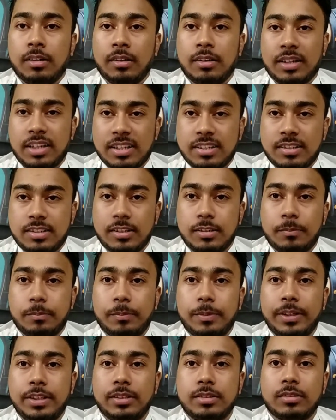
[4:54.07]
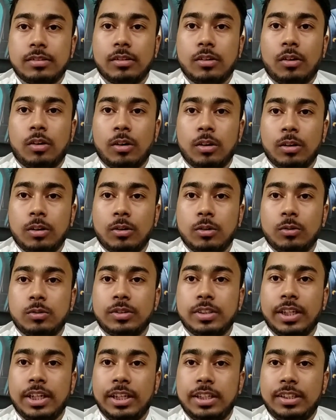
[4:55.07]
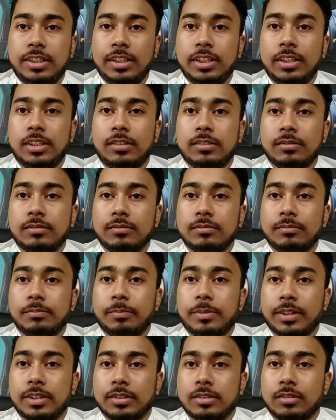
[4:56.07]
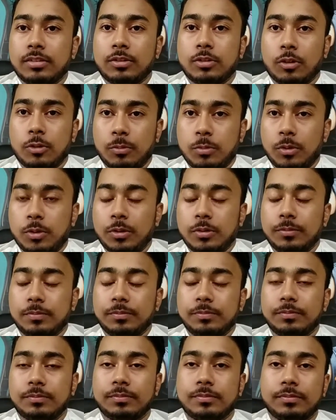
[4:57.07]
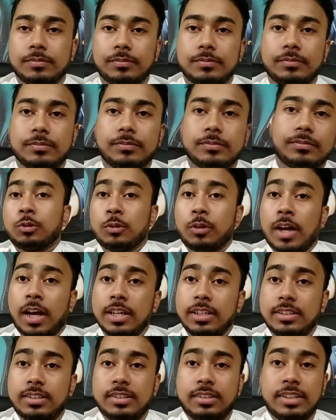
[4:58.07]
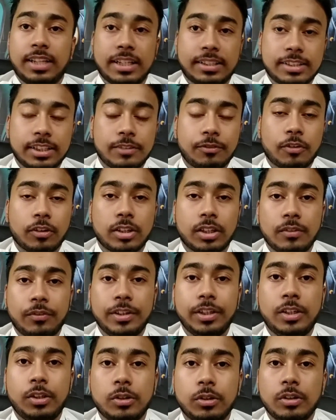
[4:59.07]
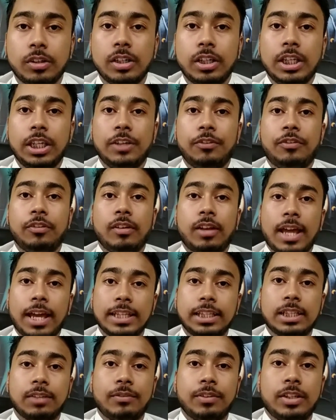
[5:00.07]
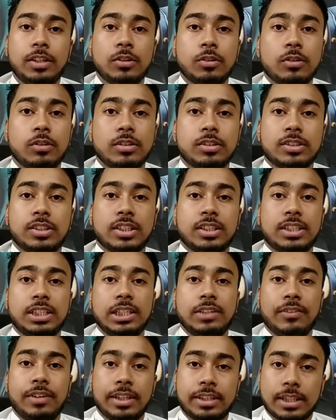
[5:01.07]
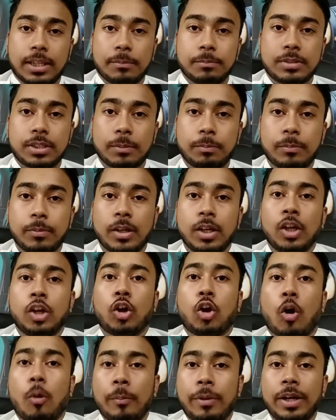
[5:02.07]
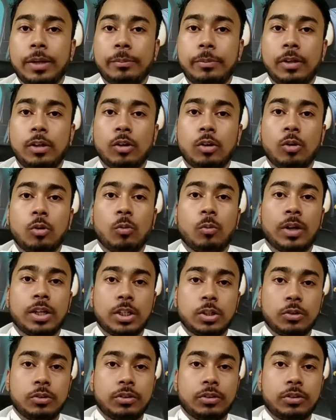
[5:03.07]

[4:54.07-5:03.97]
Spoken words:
Rest in peace all those 88 persons on board. So guys, that's it for the video. If you like the video, just give it a thumbs up, comment below what do